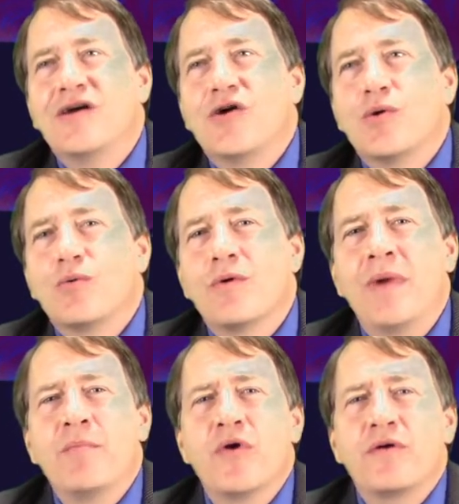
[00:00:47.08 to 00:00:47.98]

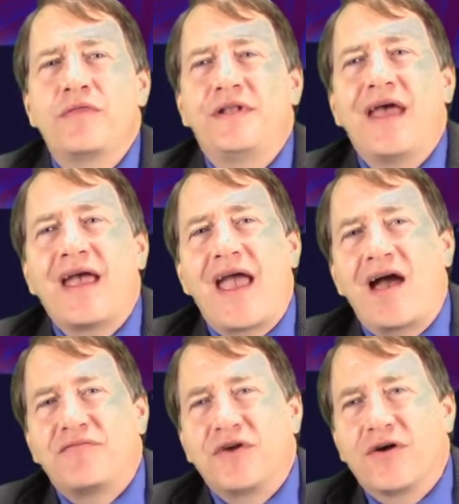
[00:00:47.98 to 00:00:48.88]
Remember the day
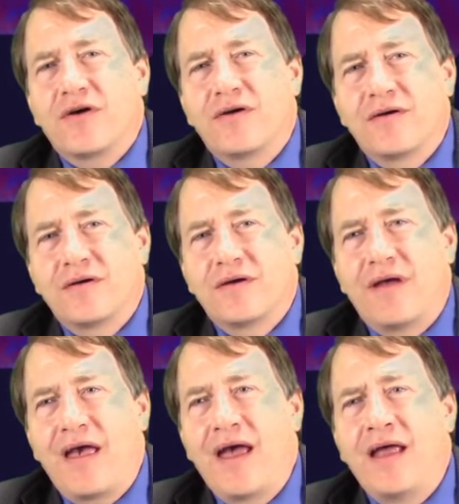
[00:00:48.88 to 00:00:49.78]
after
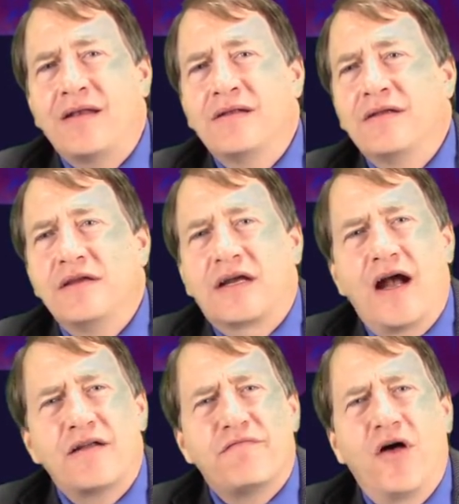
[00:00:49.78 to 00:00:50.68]
and you
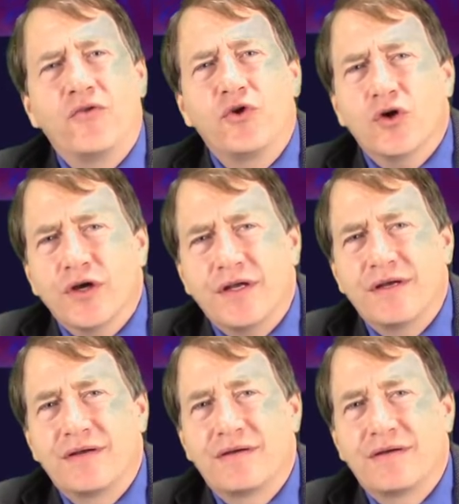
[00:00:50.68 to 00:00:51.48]
kind of felt good?